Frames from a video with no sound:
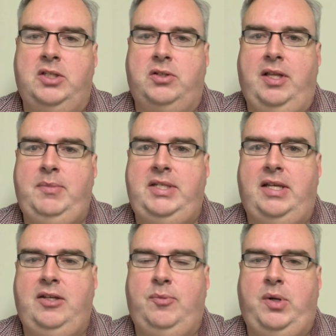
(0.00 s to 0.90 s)
So let me
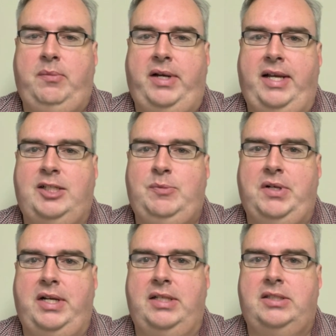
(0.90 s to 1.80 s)
tell you about my
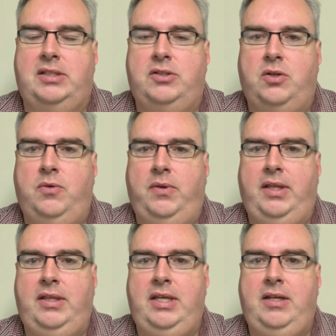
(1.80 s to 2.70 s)
experience. So
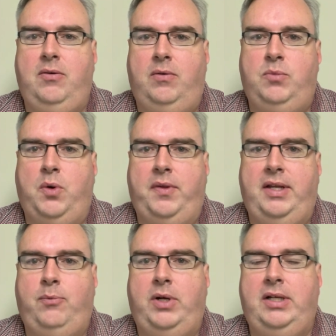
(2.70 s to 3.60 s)
in the more than
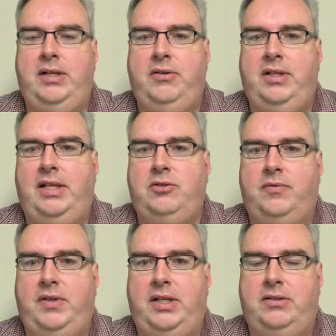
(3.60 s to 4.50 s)
100
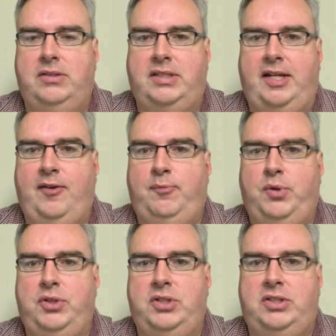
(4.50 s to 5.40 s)
electric vehicles that I've
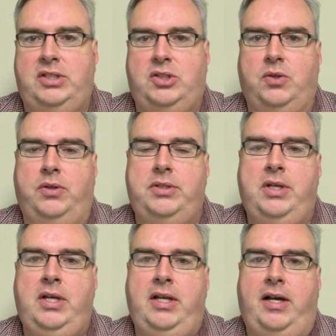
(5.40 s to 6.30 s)
purchased and sold,
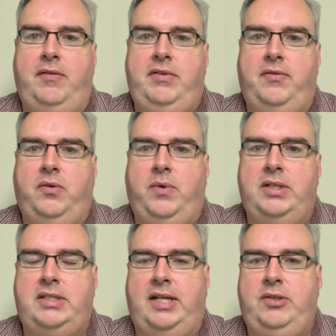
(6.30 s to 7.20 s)
I've never
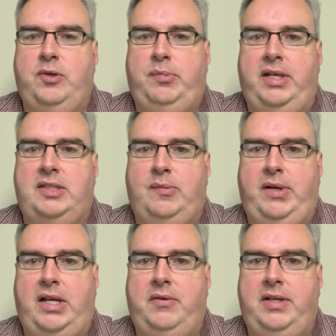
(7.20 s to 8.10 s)
once had to replace a
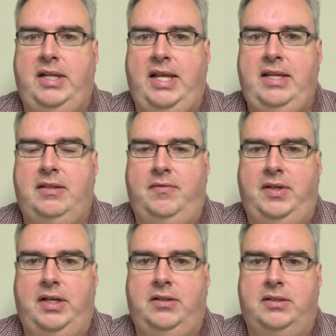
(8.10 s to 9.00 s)
battery in any of the
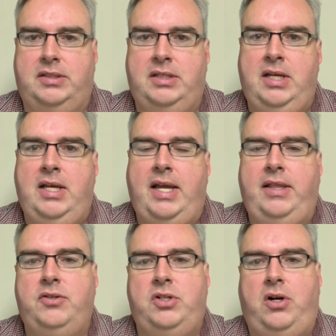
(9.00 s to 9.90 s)
vehicles. And
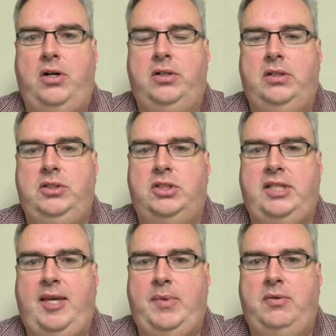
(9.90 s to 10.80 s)
there's an article that
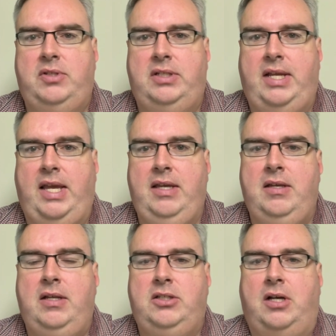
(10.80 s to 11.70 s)
just came out today
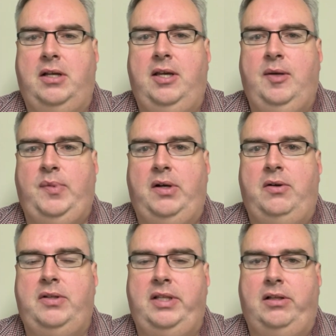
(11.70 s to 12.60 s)
talking
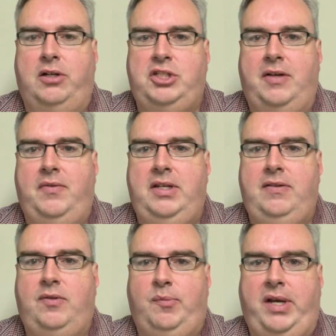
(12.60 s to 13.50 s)
about the longevity
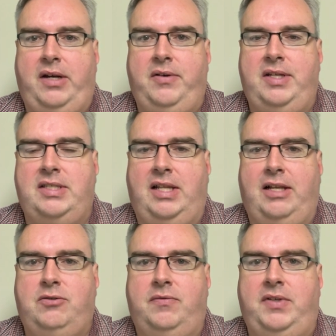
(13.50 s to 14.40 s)
of the batteries in
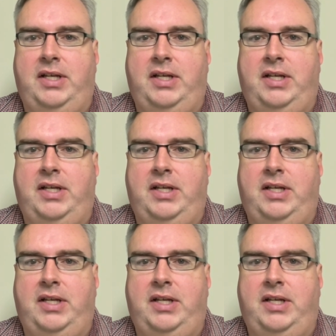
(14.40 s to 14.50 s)
electric